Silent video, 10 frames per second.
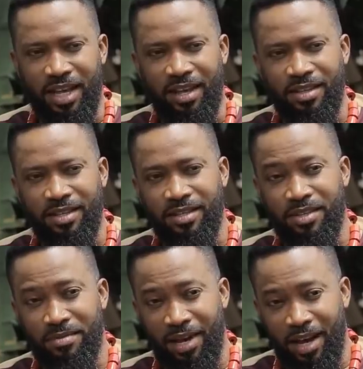saying this
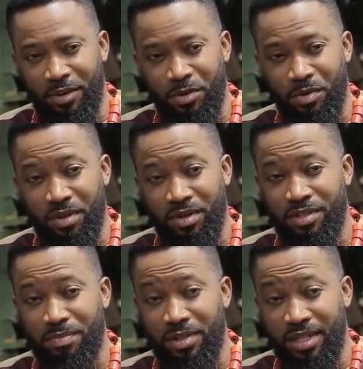as a man who
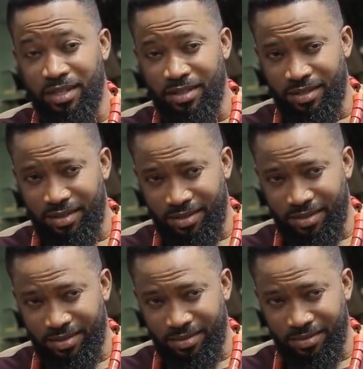wants
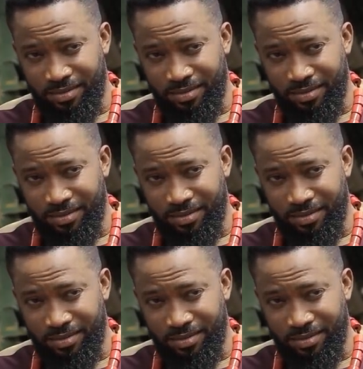peace.